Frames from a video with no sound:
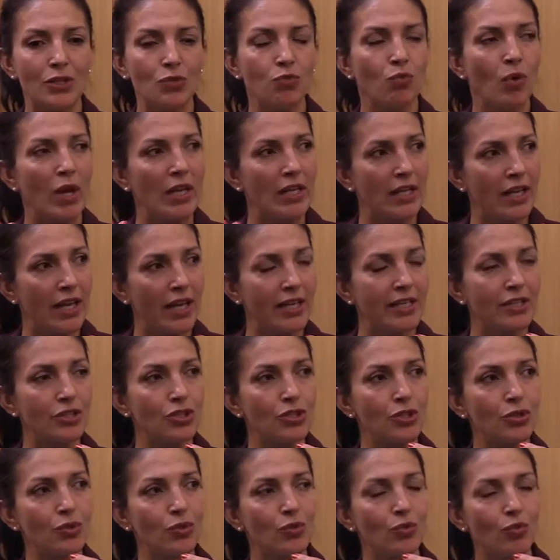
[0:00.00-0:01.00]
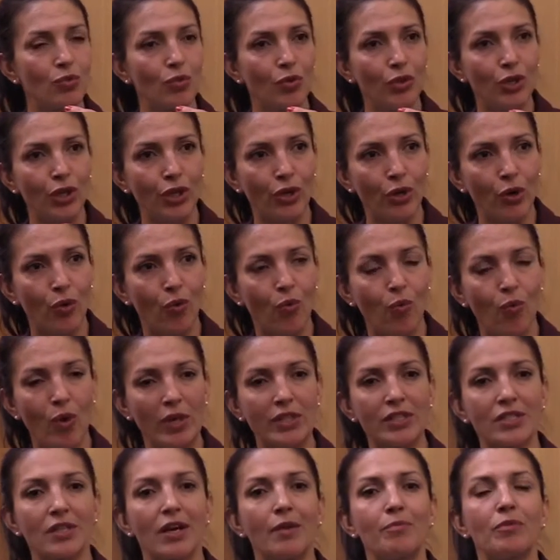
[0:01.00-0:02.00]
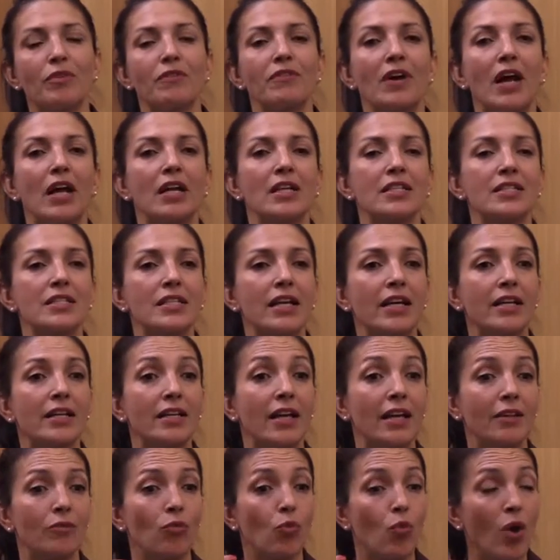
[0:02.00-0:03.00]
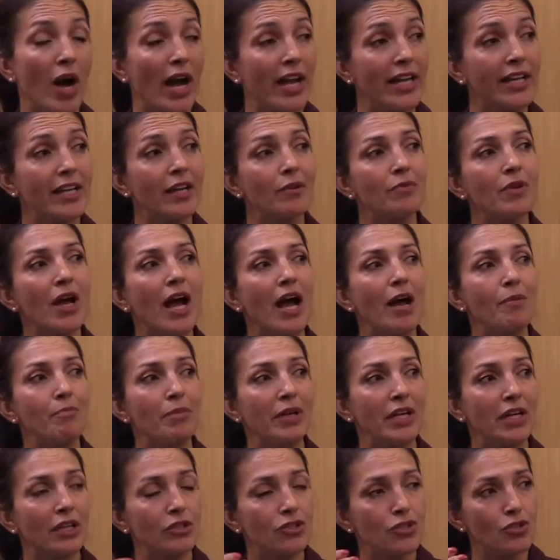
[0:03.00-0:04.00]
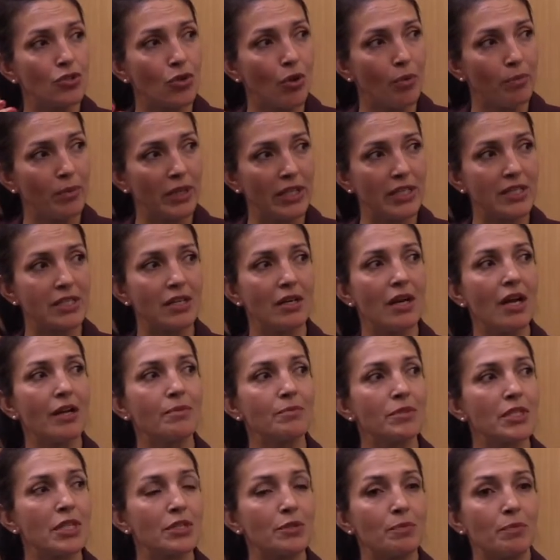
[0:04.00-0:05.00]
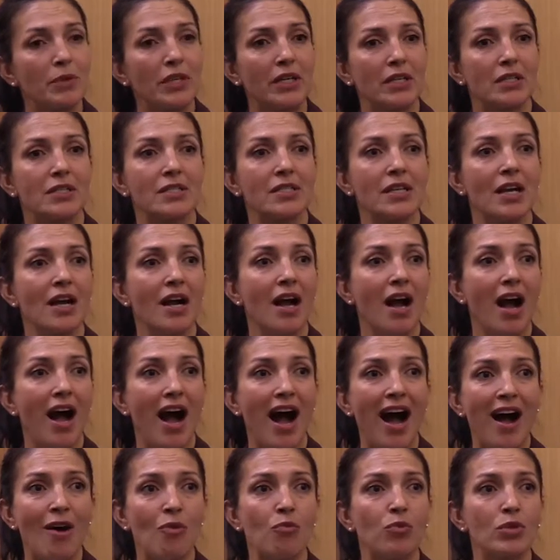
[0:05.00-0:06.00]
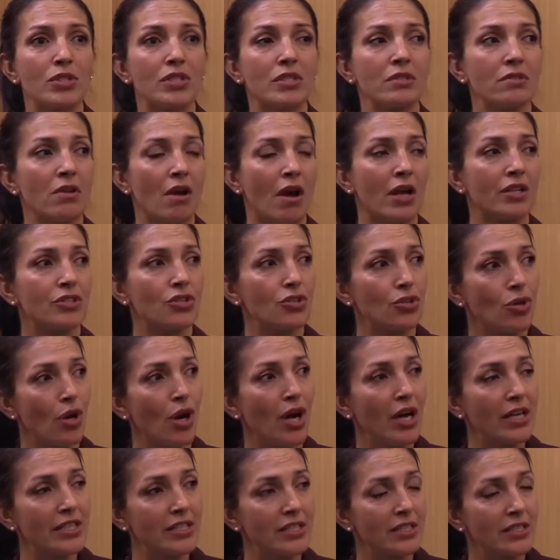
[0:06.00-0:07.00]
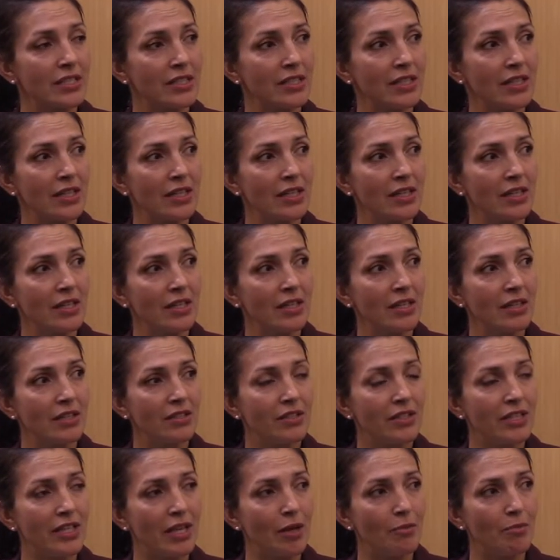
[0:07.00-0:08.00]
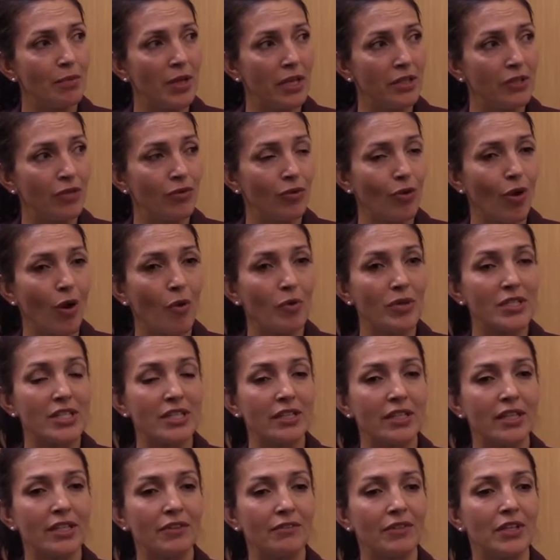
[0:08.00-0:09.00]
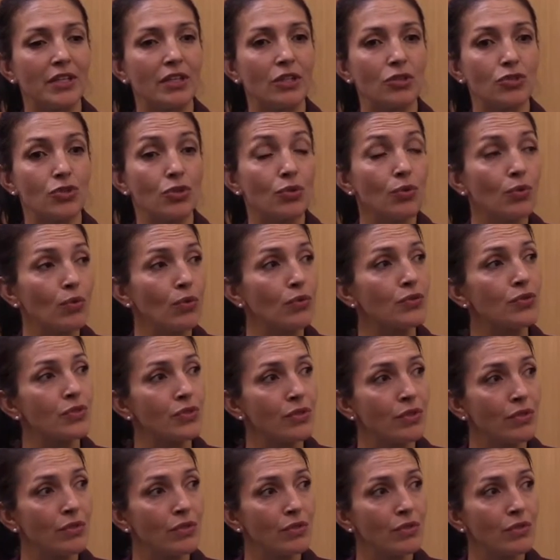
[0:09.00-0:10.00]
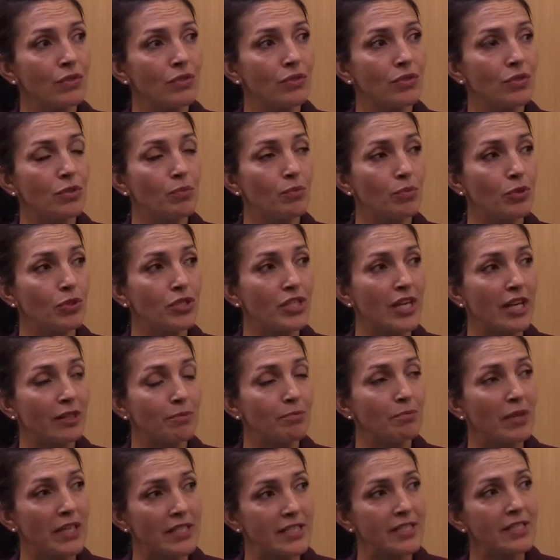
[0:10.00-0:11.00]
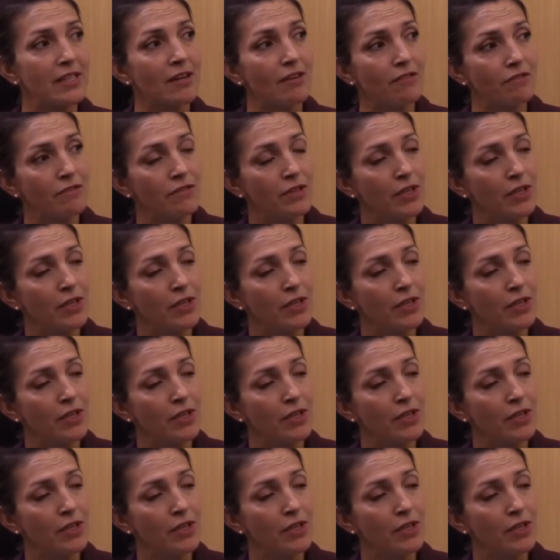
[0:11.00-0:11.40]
what led into, you know, one type of violence and why it kept happening so many times is because I was not taught I wasn't given the tools to protect myself.